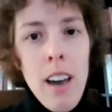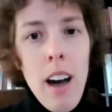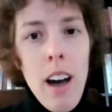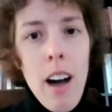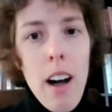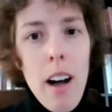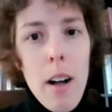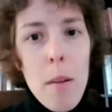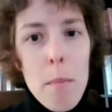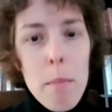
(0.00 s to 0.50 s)

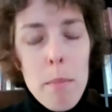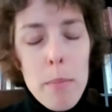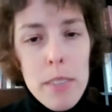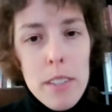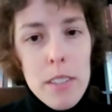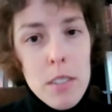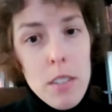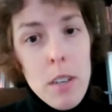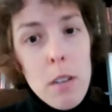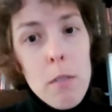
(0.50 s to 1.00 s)
the
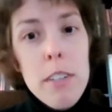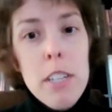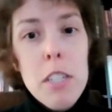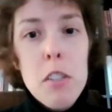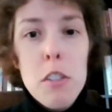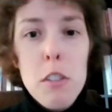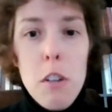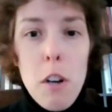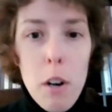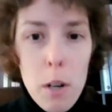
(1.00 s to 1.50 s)

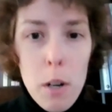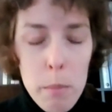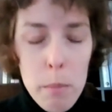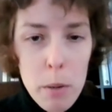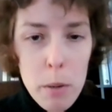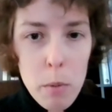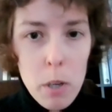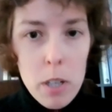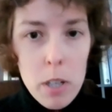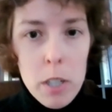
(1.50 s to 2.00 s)
Salvation Army
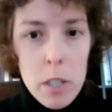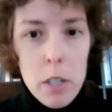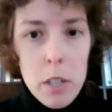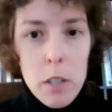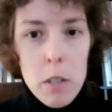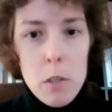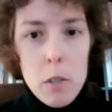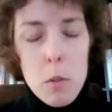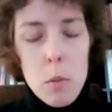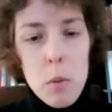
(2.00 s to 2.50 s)

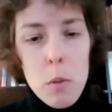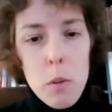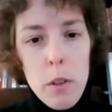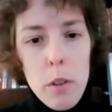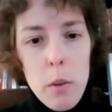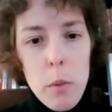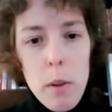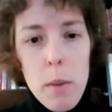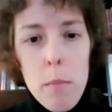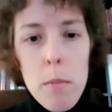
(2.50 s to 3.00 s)
workers or
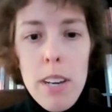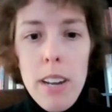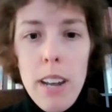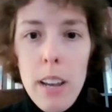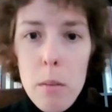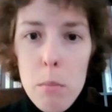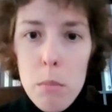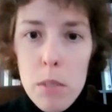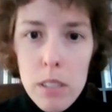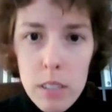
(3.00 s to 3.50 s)
the women
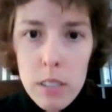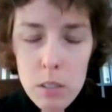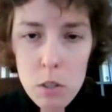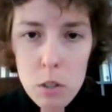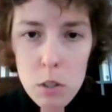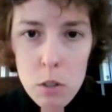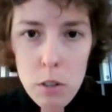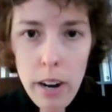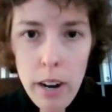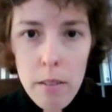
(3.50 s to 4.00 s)
ambulance
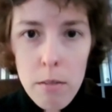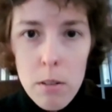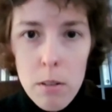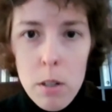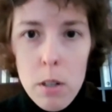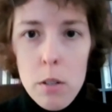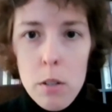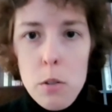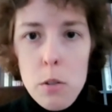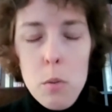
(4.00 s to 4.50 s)

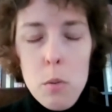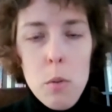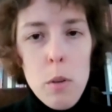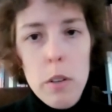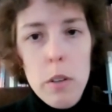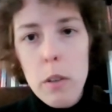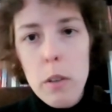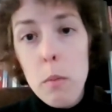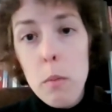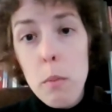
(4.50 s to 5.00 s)
drivers or
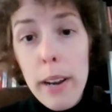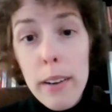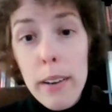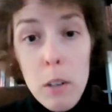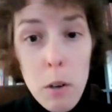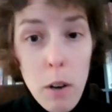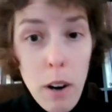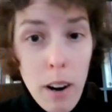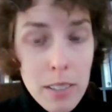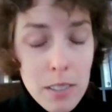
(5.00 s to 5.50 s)
the Red
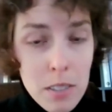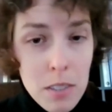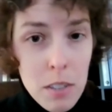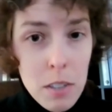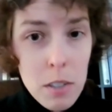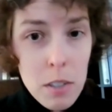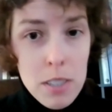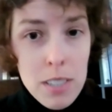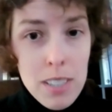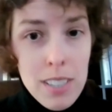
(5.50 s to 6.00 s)
Cross
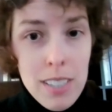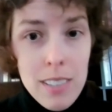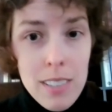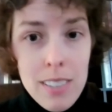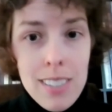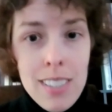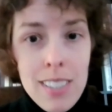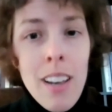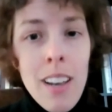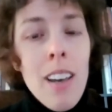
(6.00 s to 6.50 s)

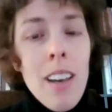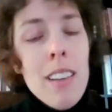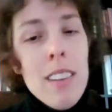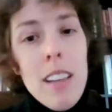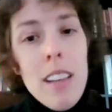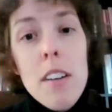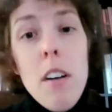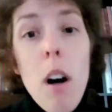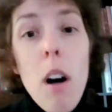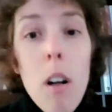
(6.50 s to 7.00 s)
nurses, they
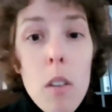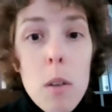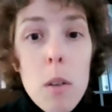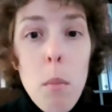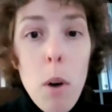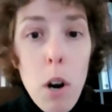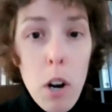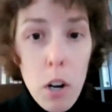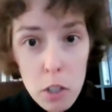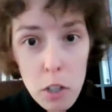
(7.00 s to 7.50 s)
call them
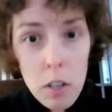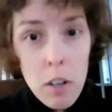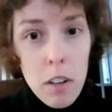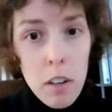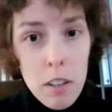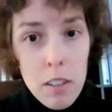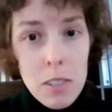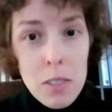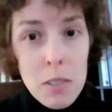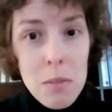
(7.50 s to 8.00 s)
our
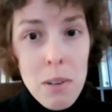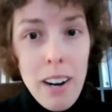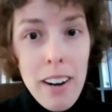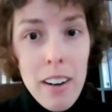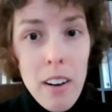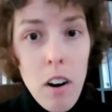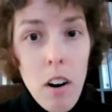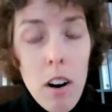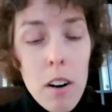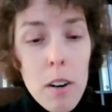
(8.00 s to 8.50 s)
girls, right?
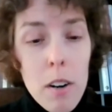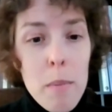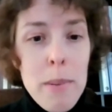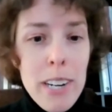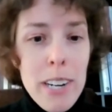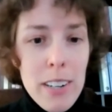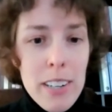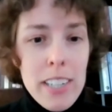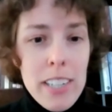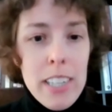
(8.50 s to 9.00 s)
Our
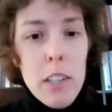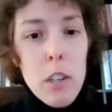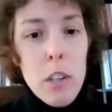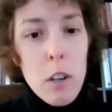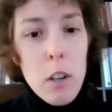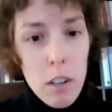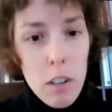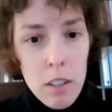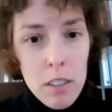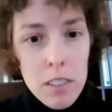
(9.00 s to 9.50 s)
American
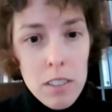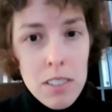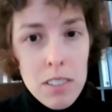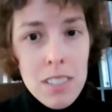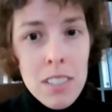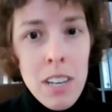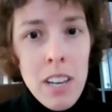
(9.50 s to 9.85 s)
girls.